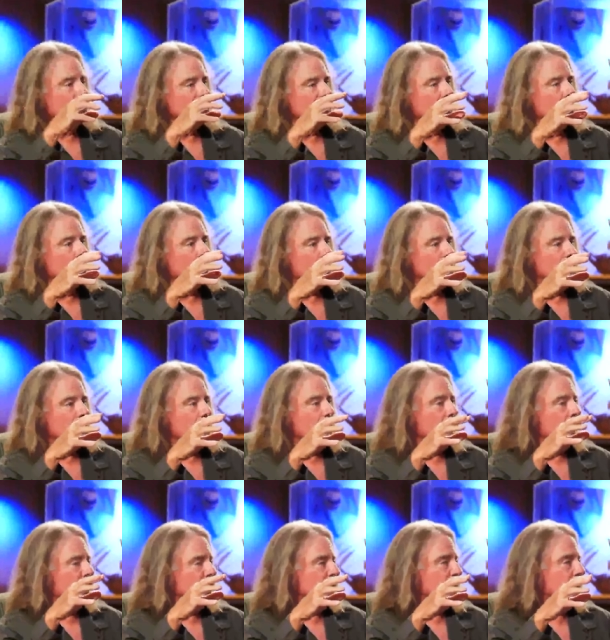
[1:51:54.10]
They work for
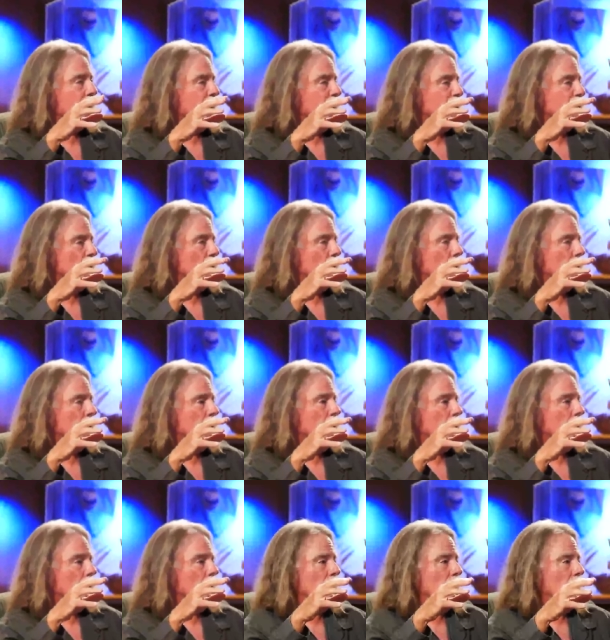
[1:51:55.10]
the educational
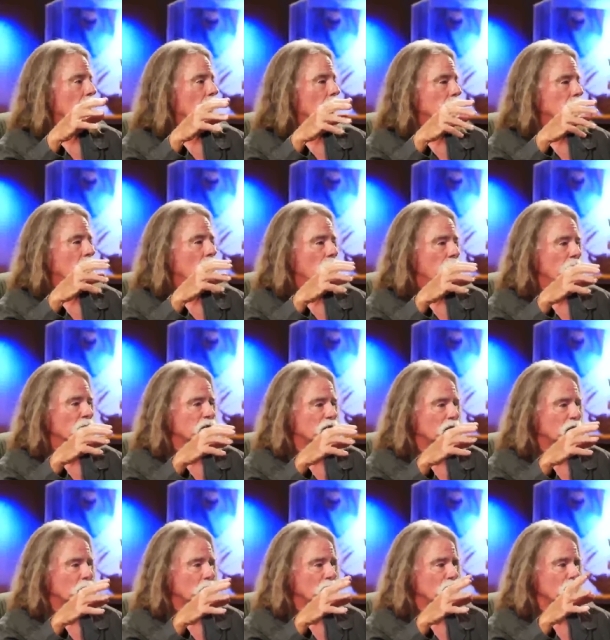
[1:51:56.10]
uh, you know,
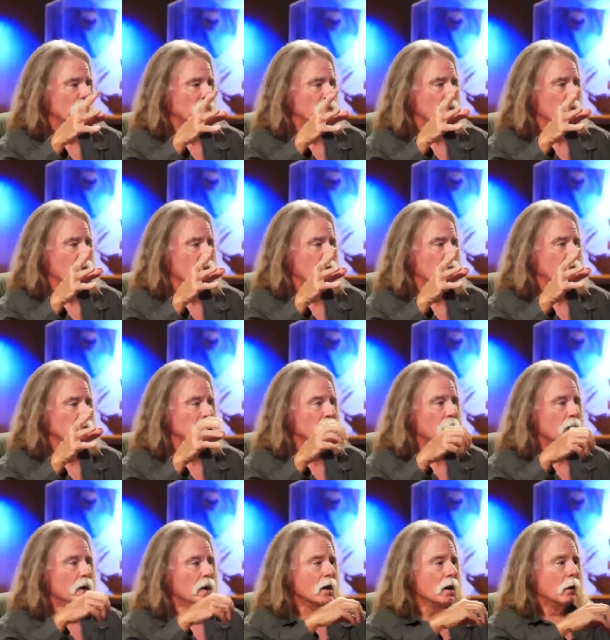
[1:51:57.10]
institutions and things.
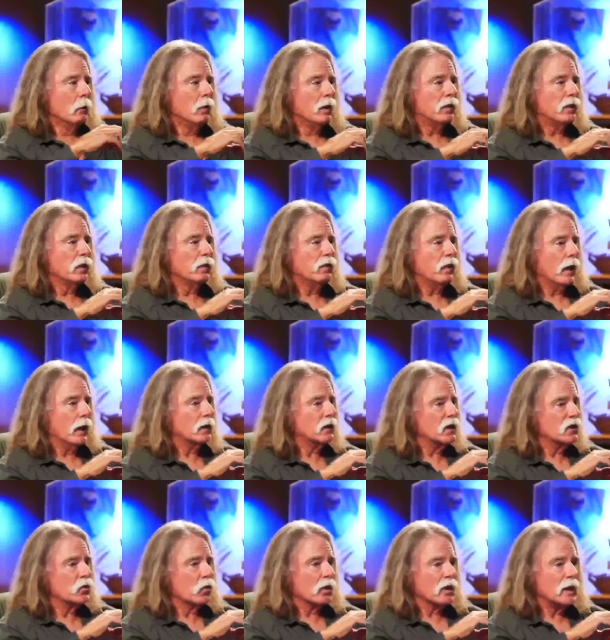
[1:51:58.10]
But the fact
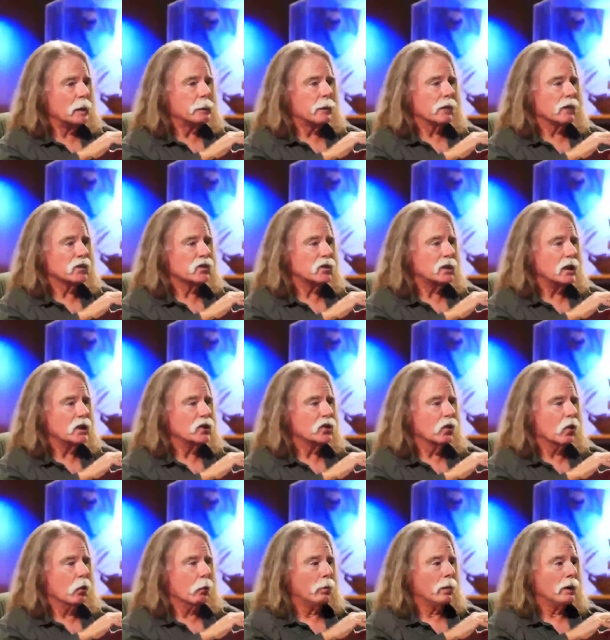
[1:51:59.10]
is, we're keeping the
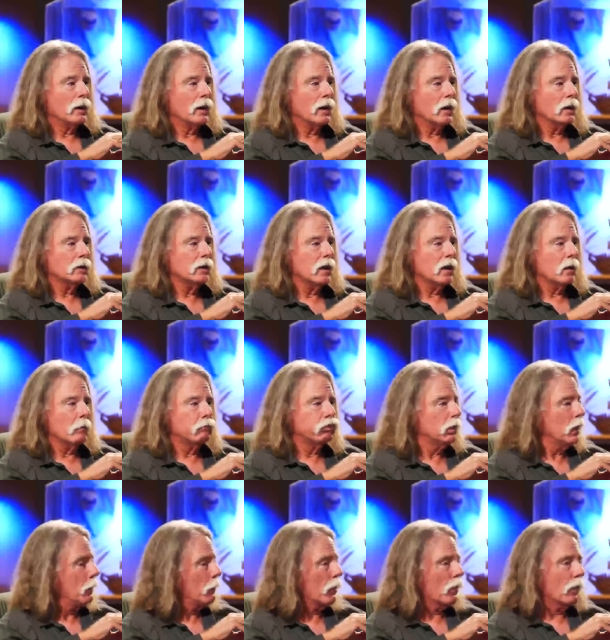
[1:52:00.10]
station open, and I'll take a plumber